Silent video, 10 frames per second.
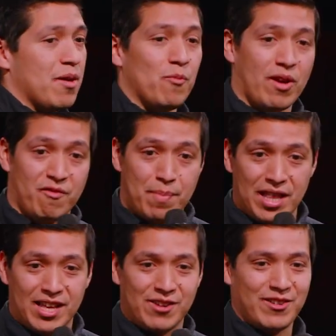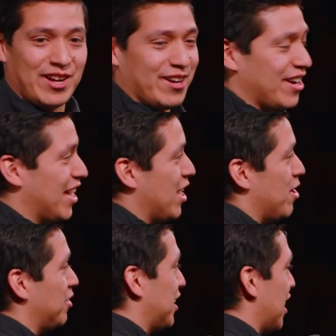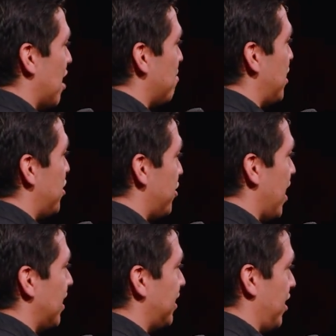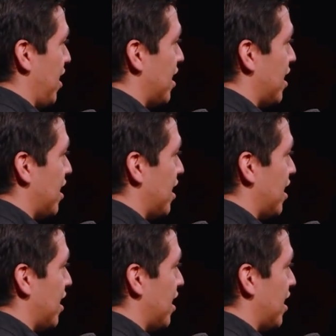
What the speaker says: we have Bella over here, who's going to come teach you guys here